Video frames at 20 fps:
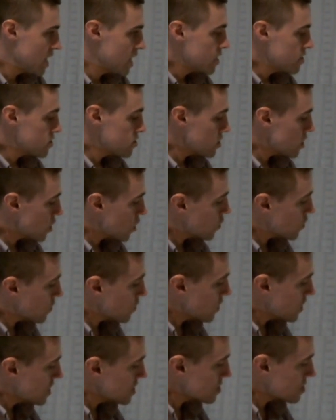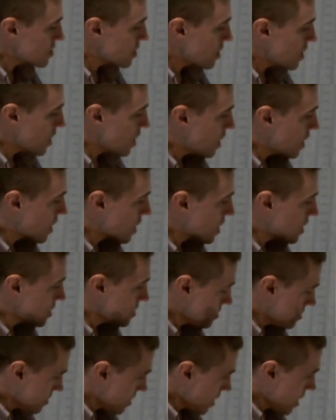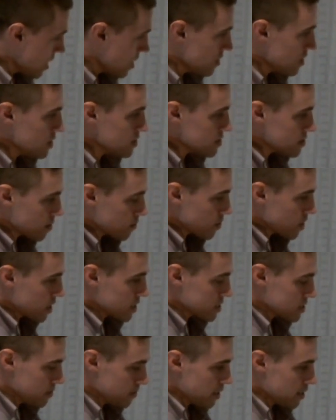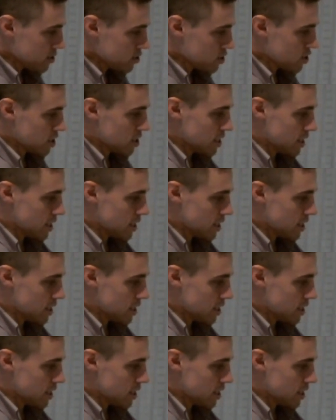So this approximation